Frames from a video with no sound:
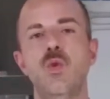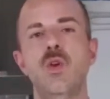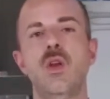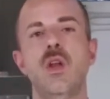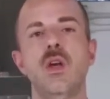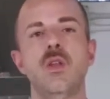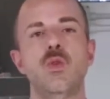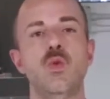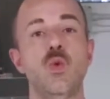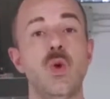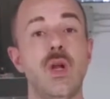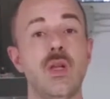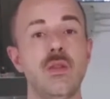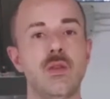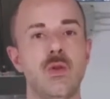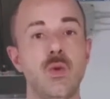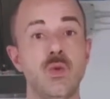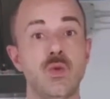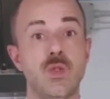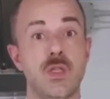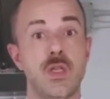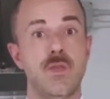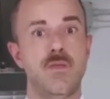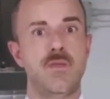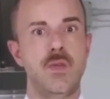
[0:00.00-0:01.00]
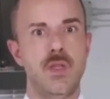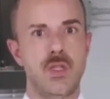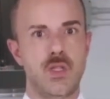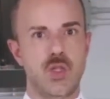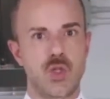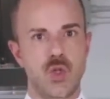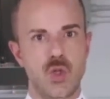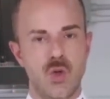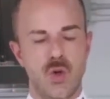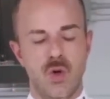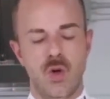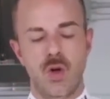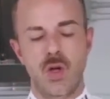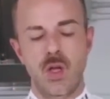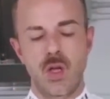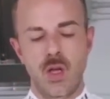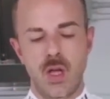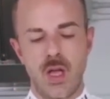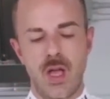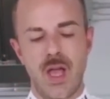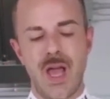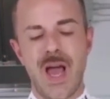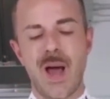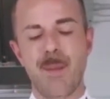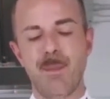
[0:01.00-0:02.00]
and it is impossible
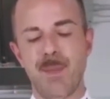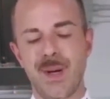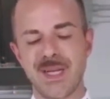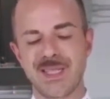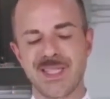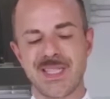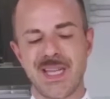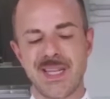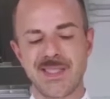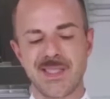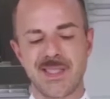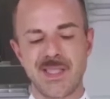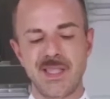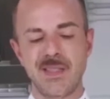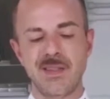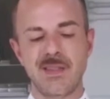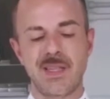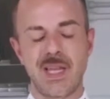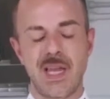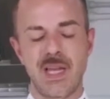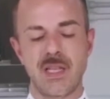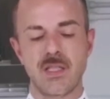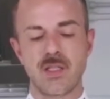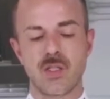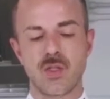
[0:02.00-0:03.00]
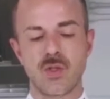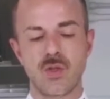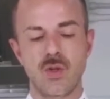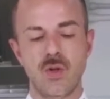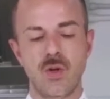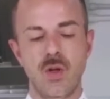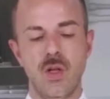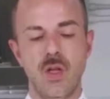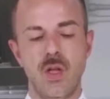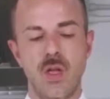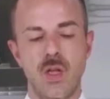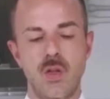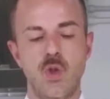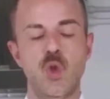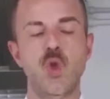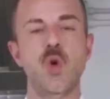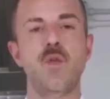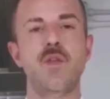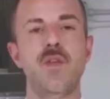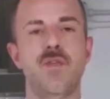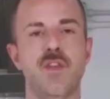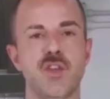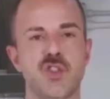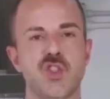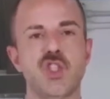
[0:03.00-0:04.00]
during a service,
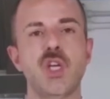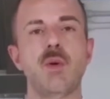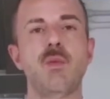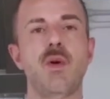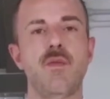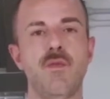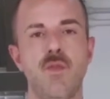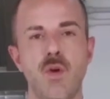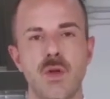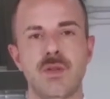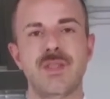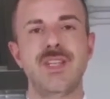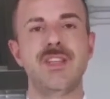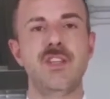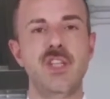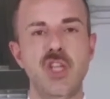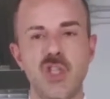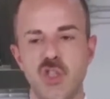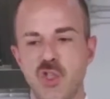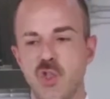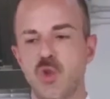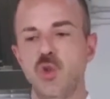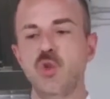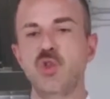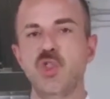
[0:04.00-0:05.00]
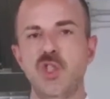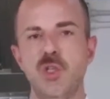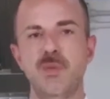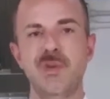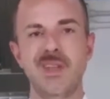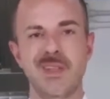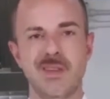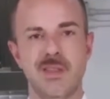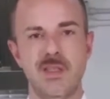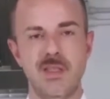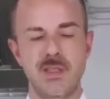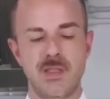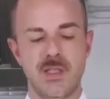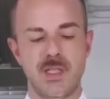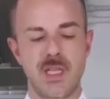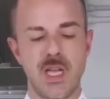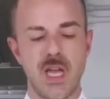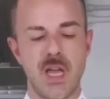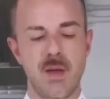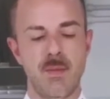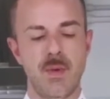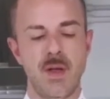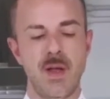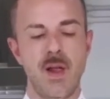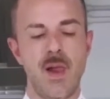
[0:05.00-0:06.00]
quite intense service,
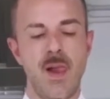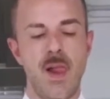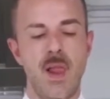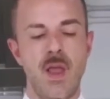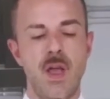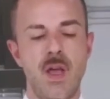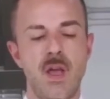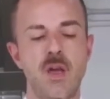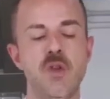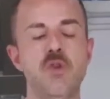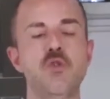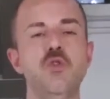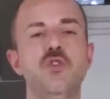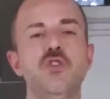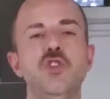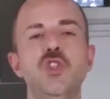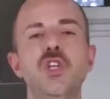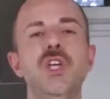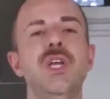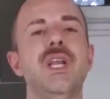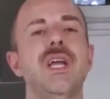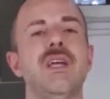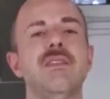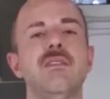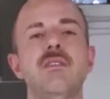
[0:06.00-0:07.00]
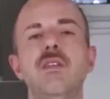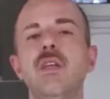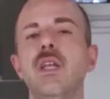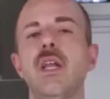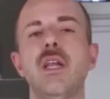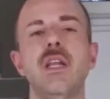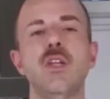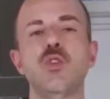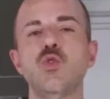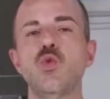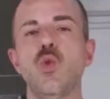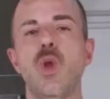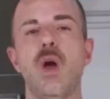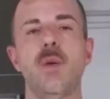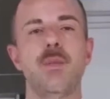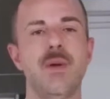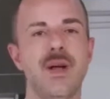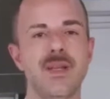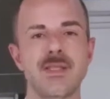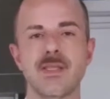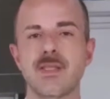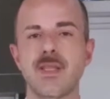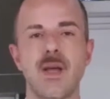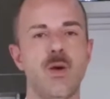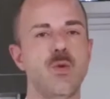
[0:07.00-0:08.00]
where we're making 10-12
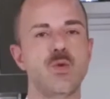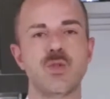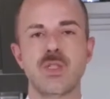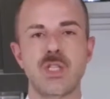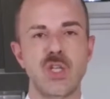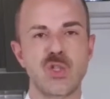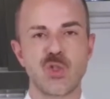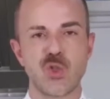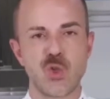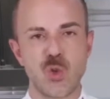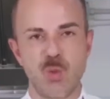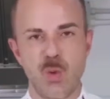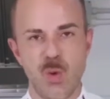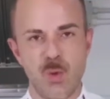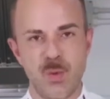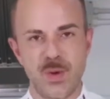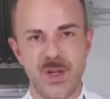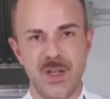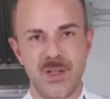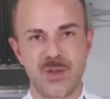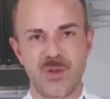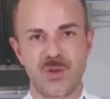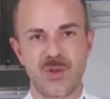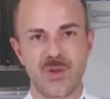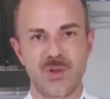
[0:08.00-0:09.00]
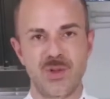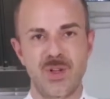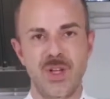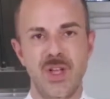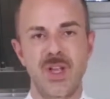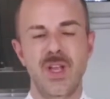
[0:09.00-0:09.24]
dishes together, to